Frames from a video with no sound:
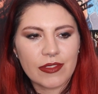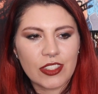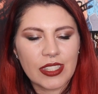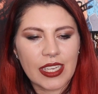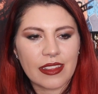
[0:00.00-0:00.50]

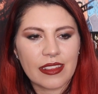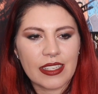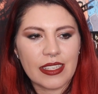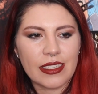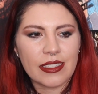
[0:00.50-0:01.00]
she's like
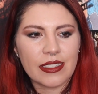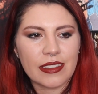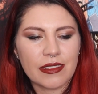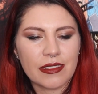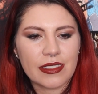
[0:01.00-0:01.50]

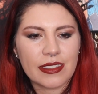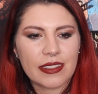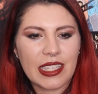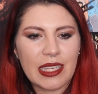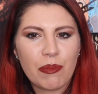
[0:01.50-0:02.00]
the
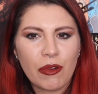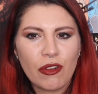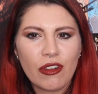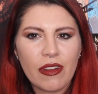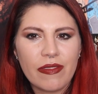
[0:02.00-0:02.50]

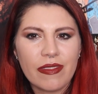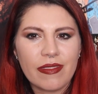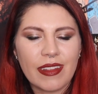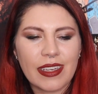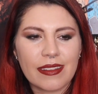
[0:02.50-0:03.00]
keeper of,
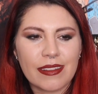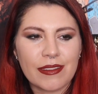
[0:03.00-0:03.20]
like,